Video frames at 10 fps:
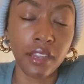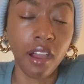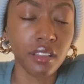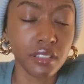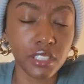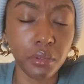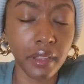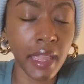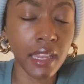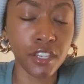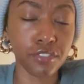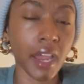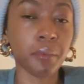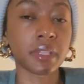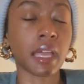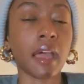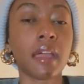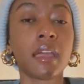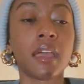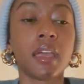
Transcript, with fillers: Y'all are so late and dry with that.